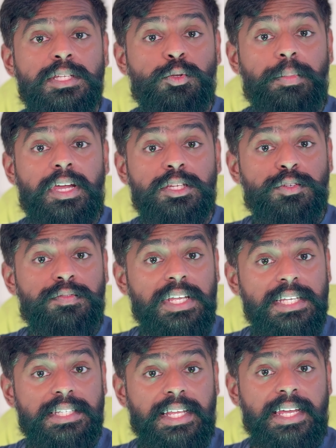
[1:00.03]
So because of
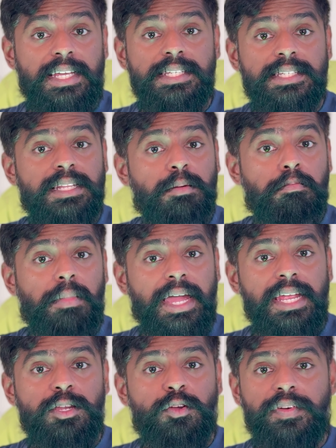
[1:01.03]
these things, the
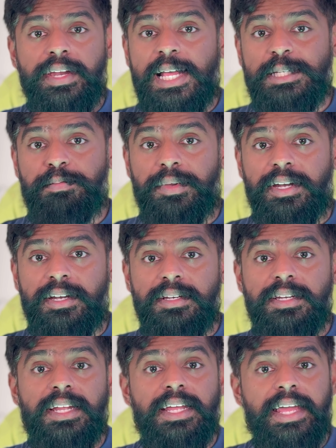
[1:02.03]
mind of an aspirant
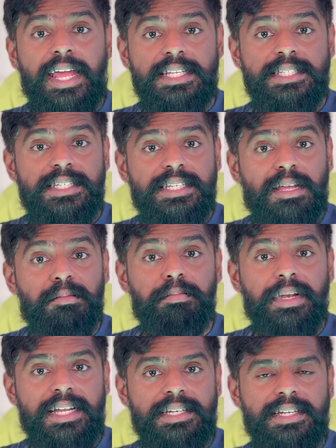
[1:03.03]
gets
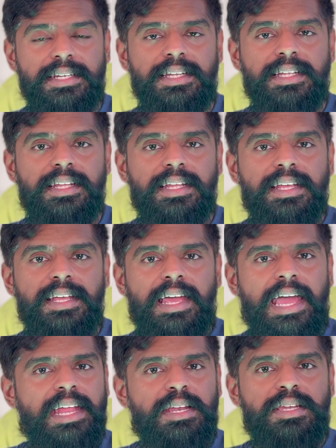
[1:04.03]
templated.
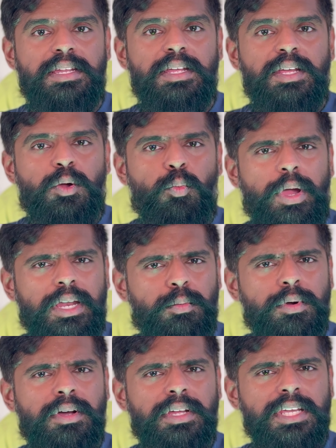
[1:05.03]
And
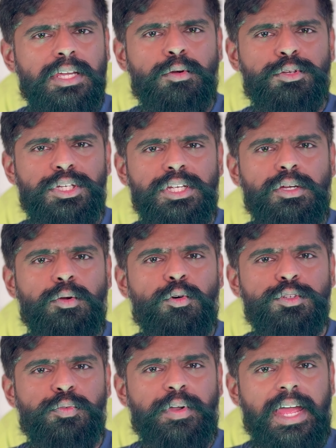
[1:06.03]
whenever he or she
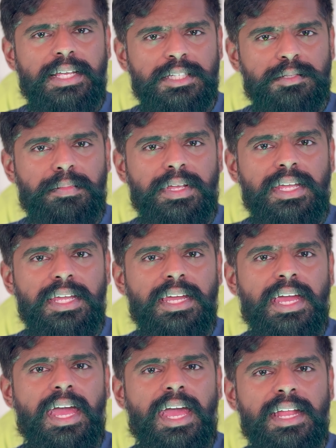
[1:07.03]
goes for SSB
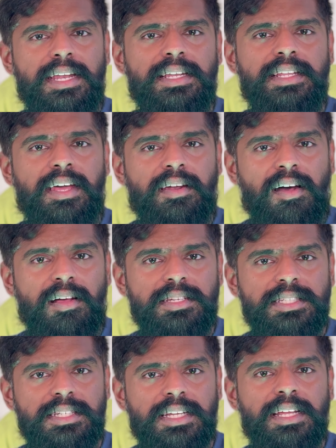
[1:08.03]
and they're
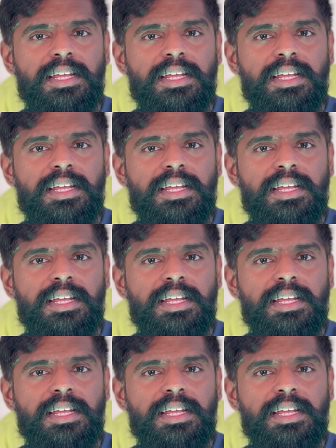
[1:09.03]
asked,